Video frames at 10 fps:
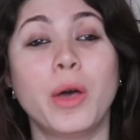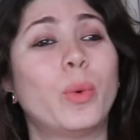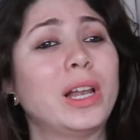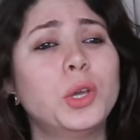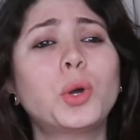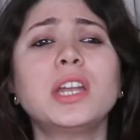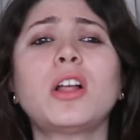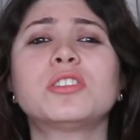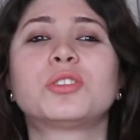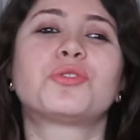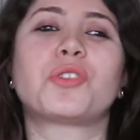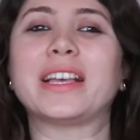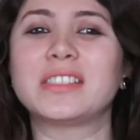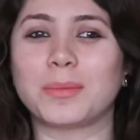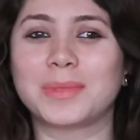Well, you can also
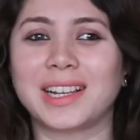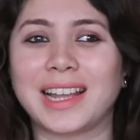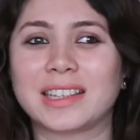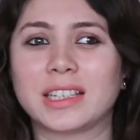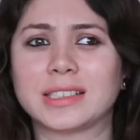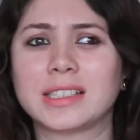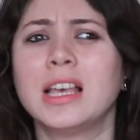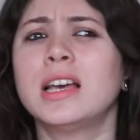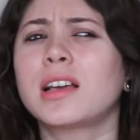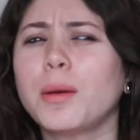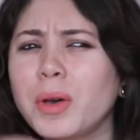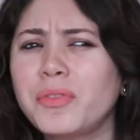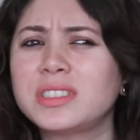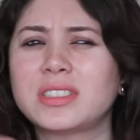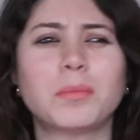try something like this. Come up
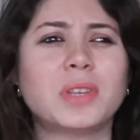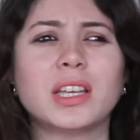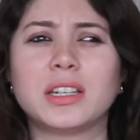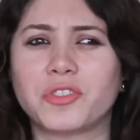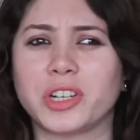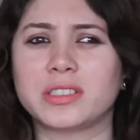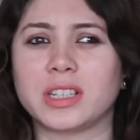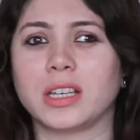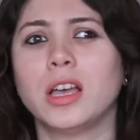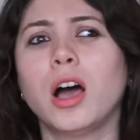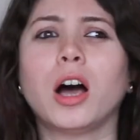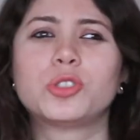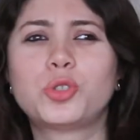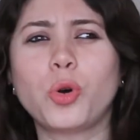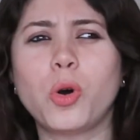with something interesting, a
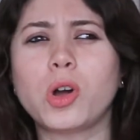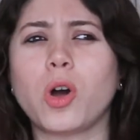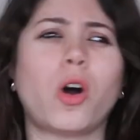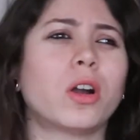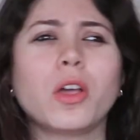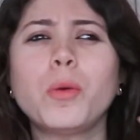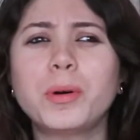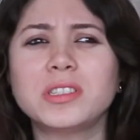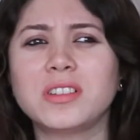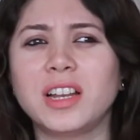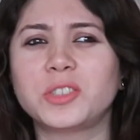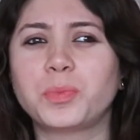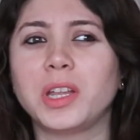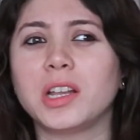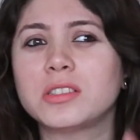joke or your personal
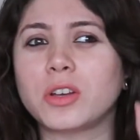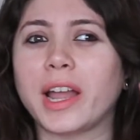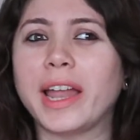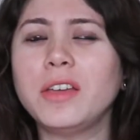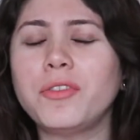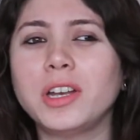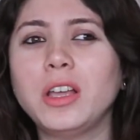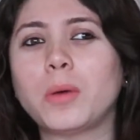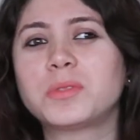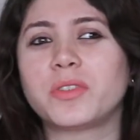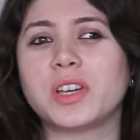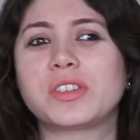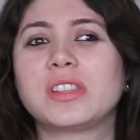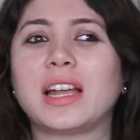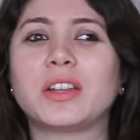experience or any funny
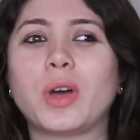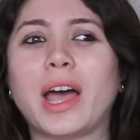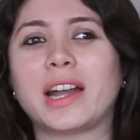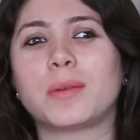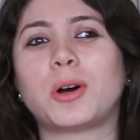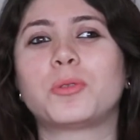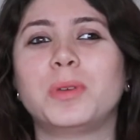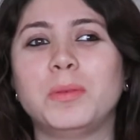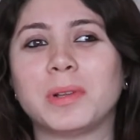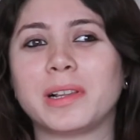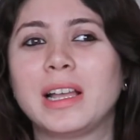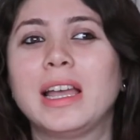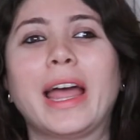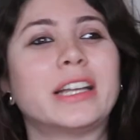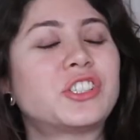observation that you had about people
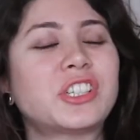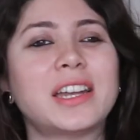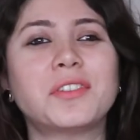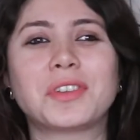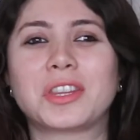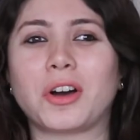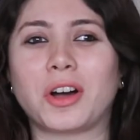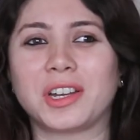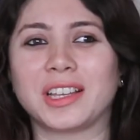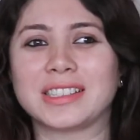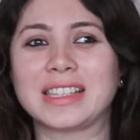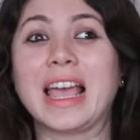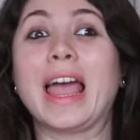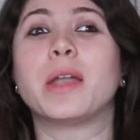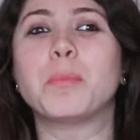and share it with your audience
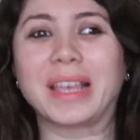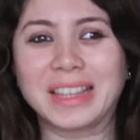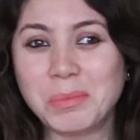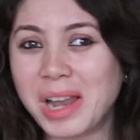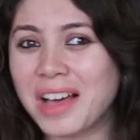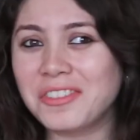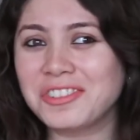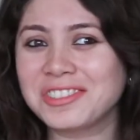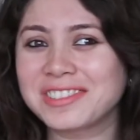and make them laugh.